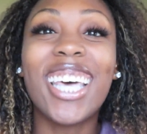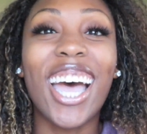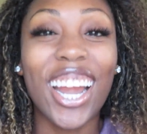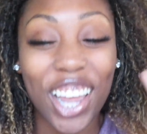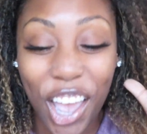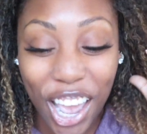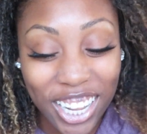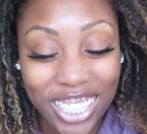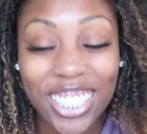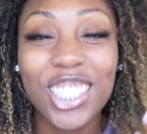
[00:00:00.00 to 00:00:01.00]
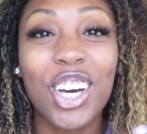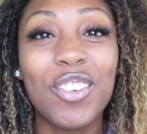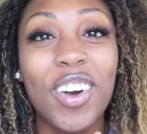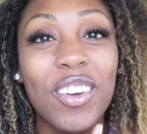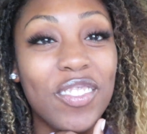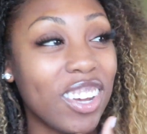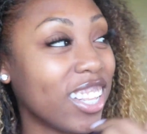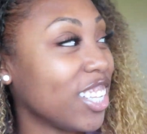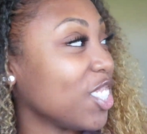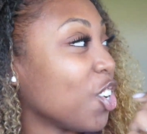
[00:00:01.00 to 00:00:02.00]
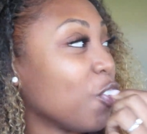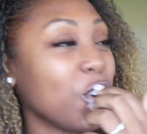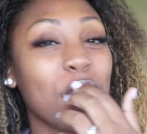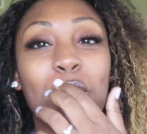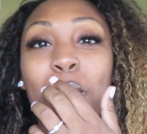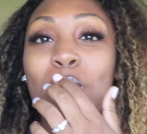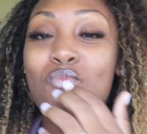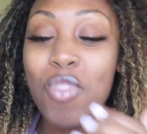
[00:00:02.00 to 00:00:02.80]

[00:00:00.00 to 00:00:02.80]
Sorry, I had to consult my brother. He's over here.